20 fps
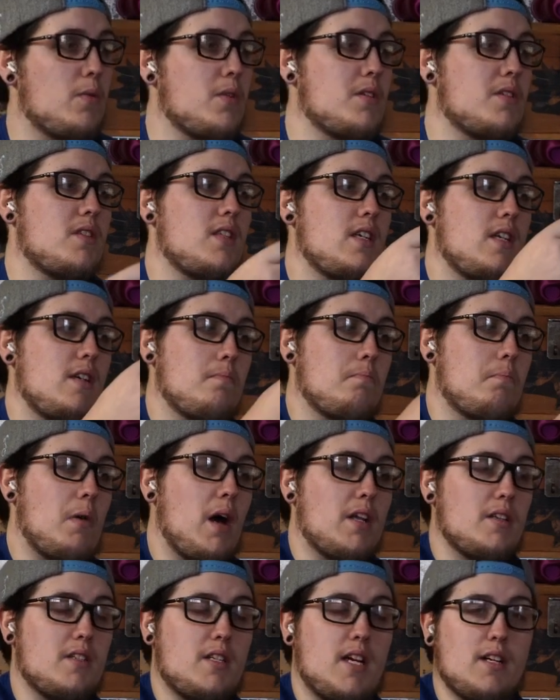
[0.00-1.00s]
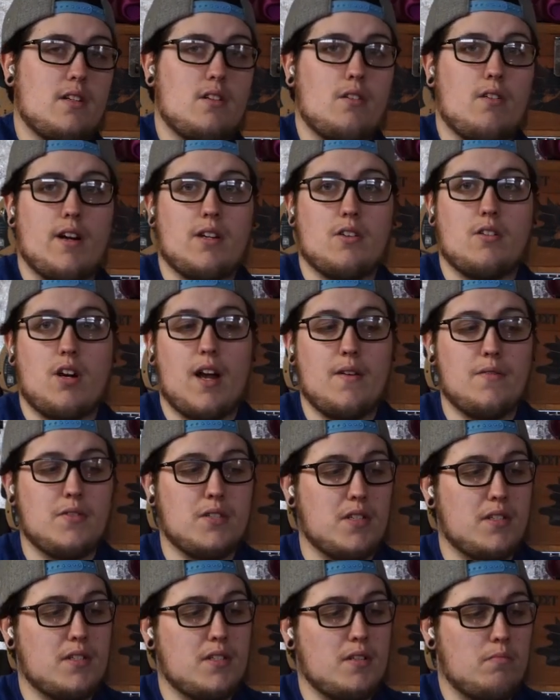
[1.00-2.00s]
was the Bondtech direct drive
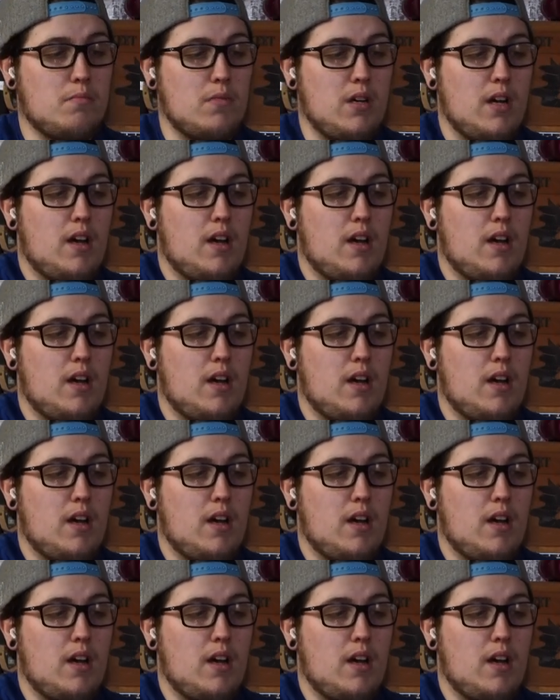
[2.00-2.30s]
system